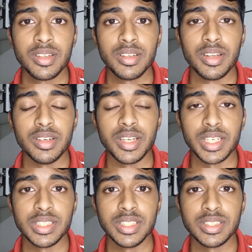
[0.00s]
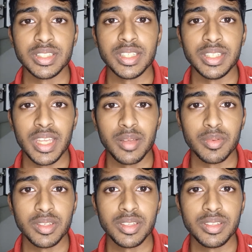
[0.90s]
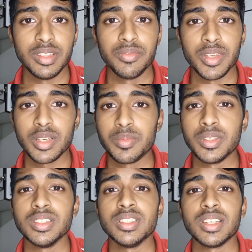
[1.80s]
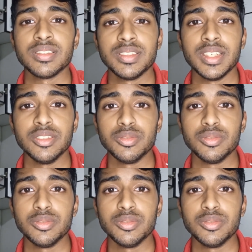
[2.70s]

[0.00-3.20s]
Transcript: recognition enabled, the fingerprint does tend